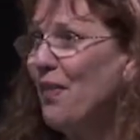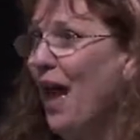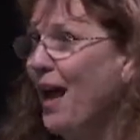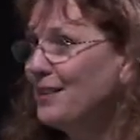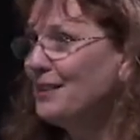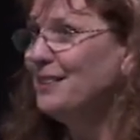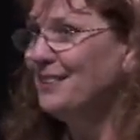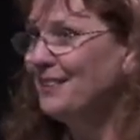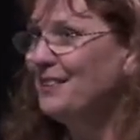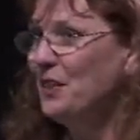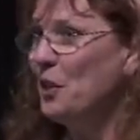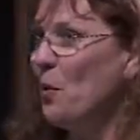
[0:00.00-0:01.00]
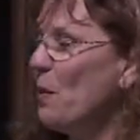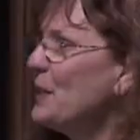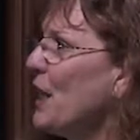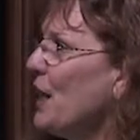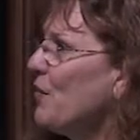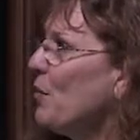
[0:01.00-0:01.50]
that. Maybe
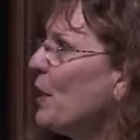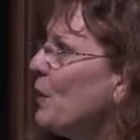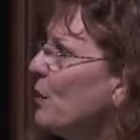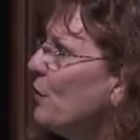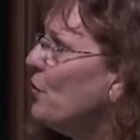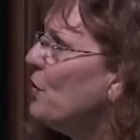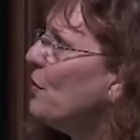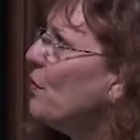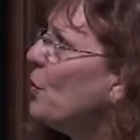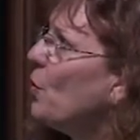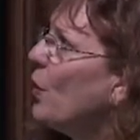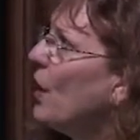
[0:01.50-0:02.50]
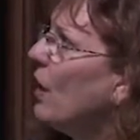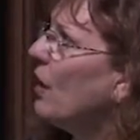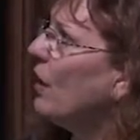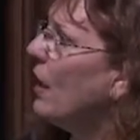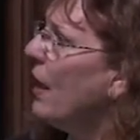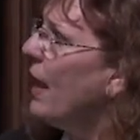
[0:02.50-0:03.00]
not everybody, but a few of them will.